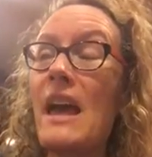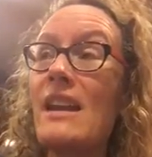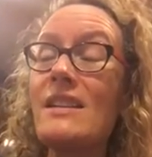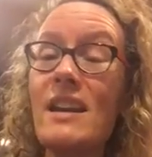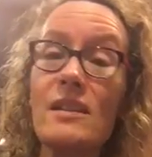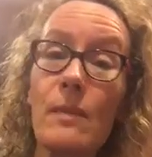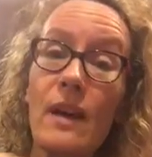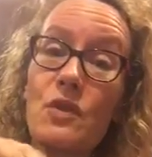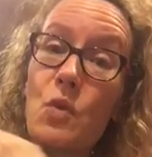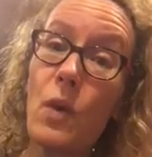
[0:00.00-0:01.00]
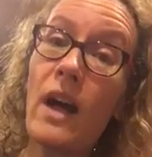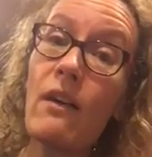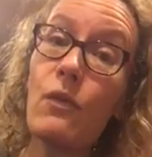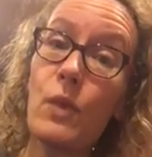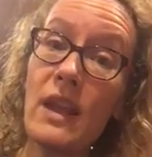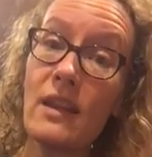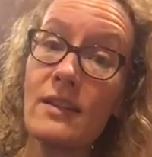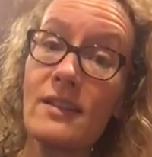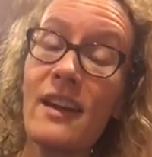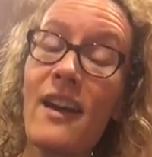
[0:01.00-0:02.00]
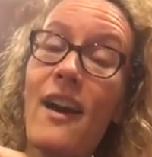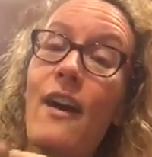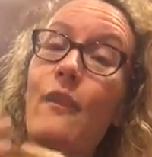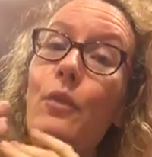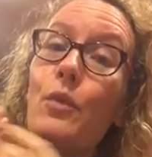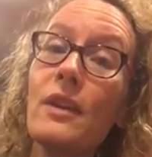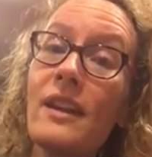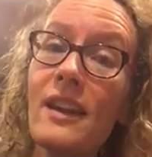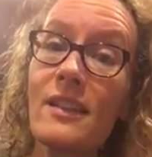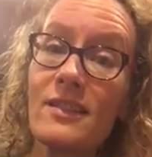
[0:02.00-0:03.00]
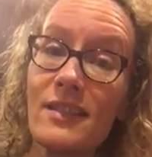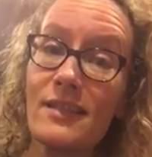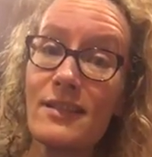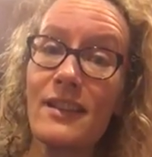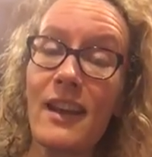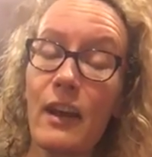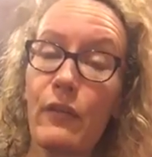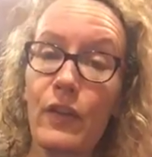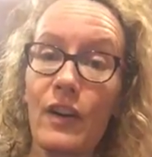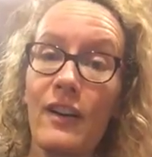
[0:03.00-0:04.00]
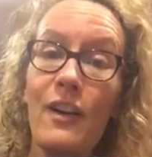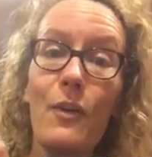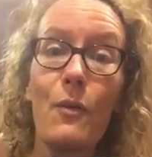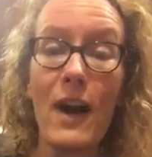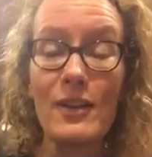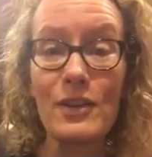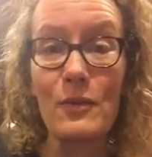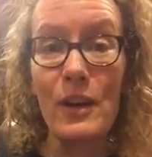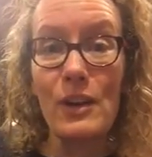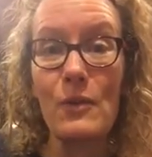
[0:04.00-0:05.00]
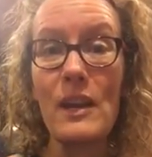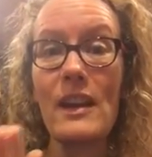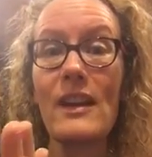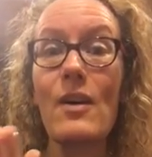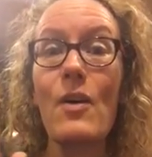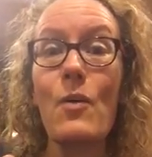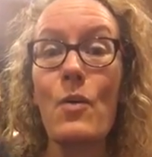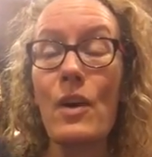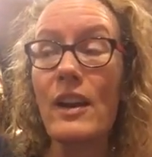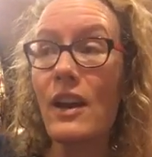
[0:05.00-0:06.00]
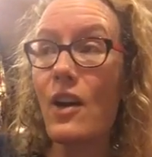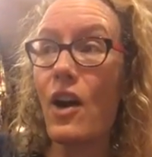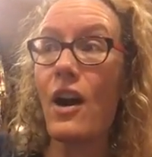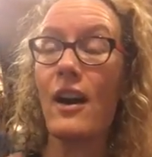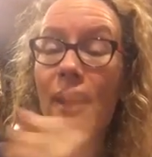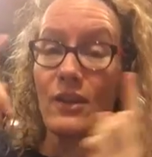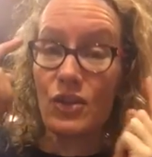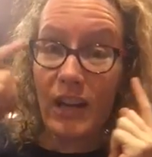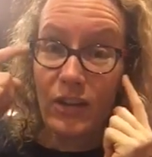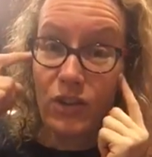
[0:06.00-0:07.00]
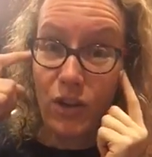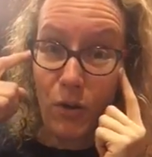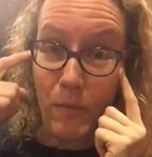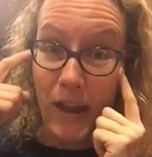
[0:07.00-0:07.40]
And it takes about 12 weeks of really consistent effort, watching what you eat, working hard, and changing your